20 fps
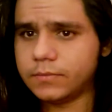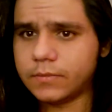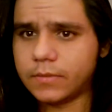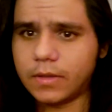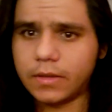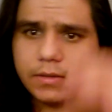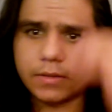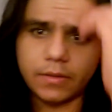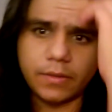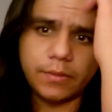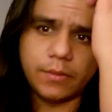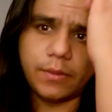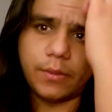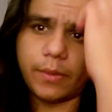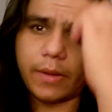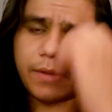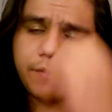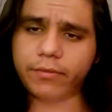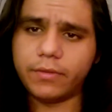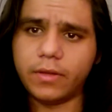they, they
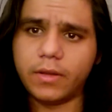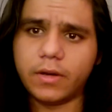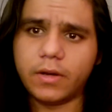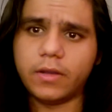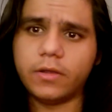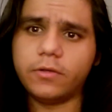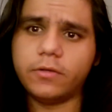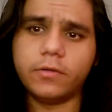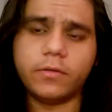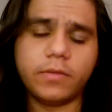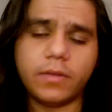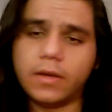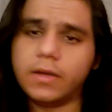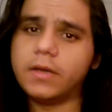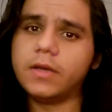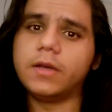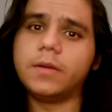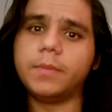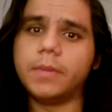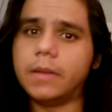were having a lot of issues. They
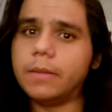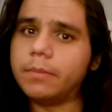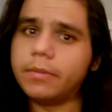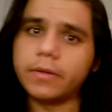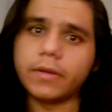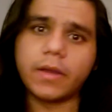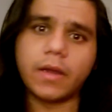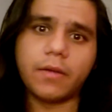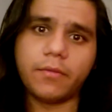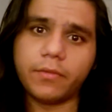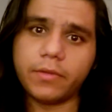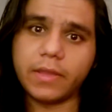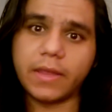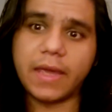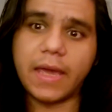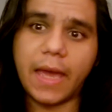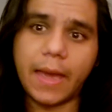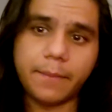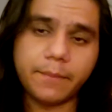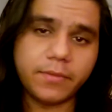needed people to cover the
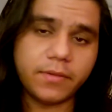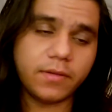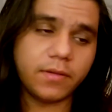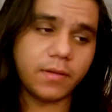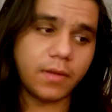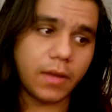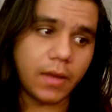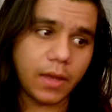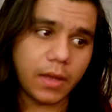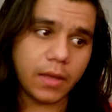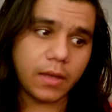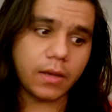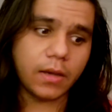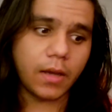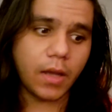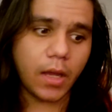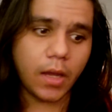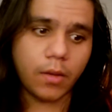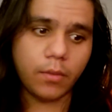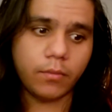gaps, and
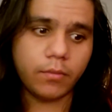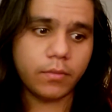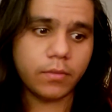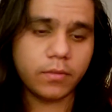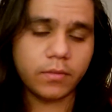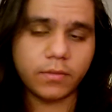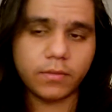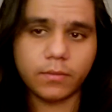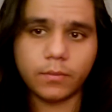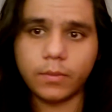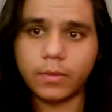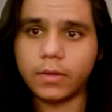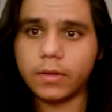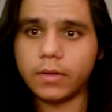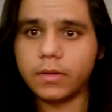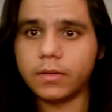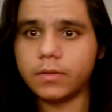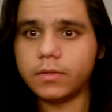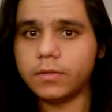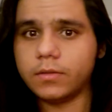I was
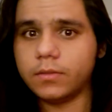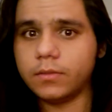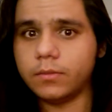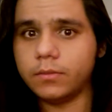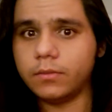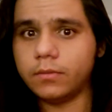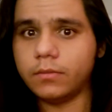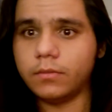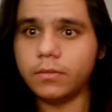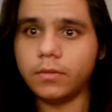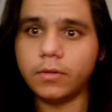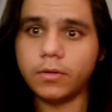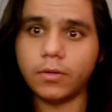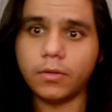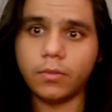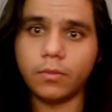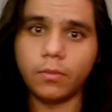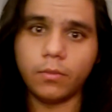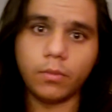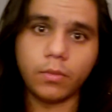willing to, you
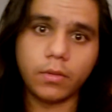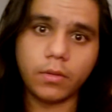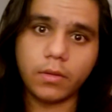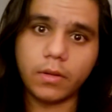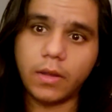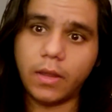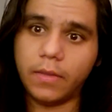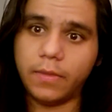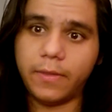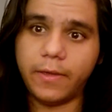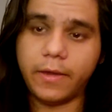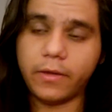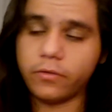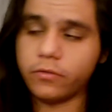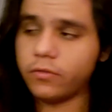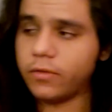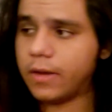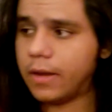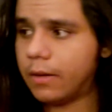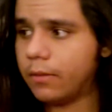know, work, get the
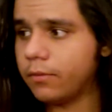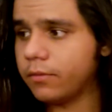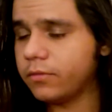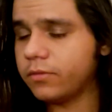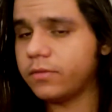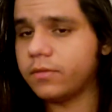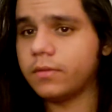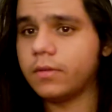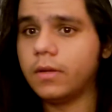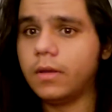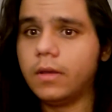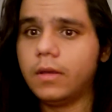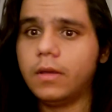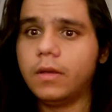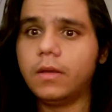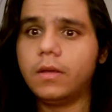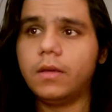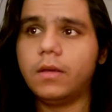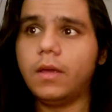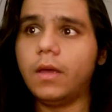extra hours and
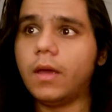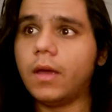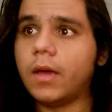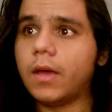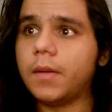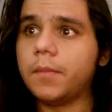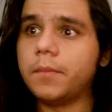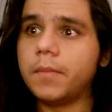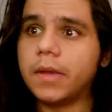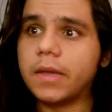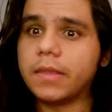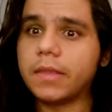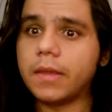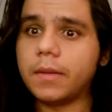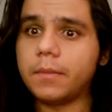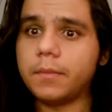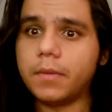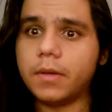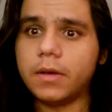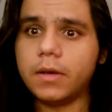um, make
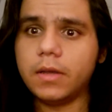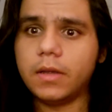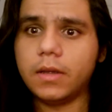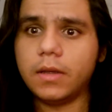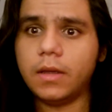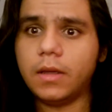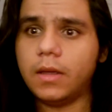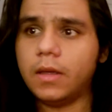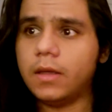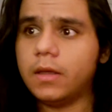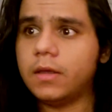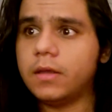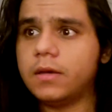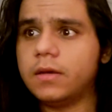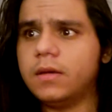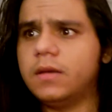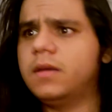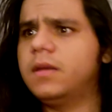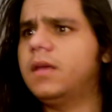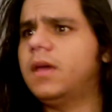that money.
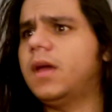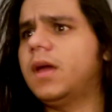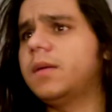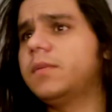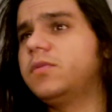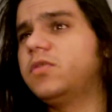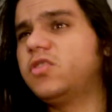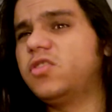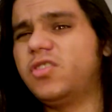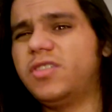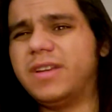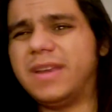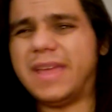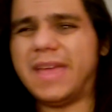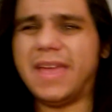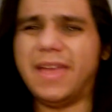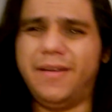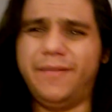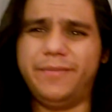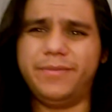And I'm sure it
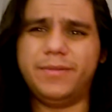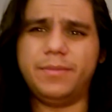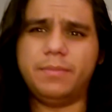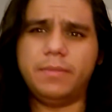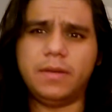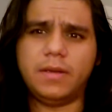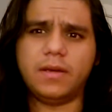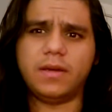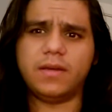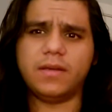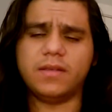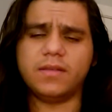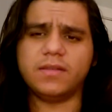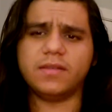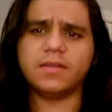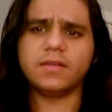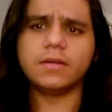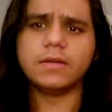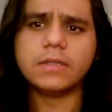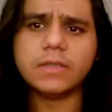helped
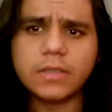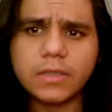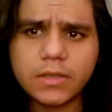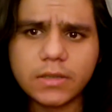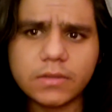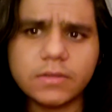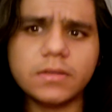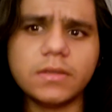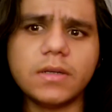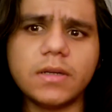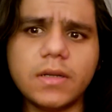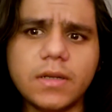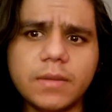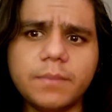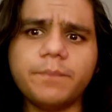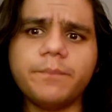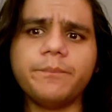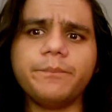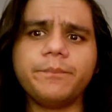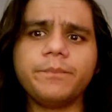because
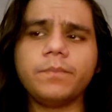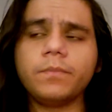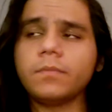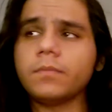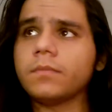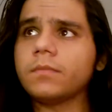um,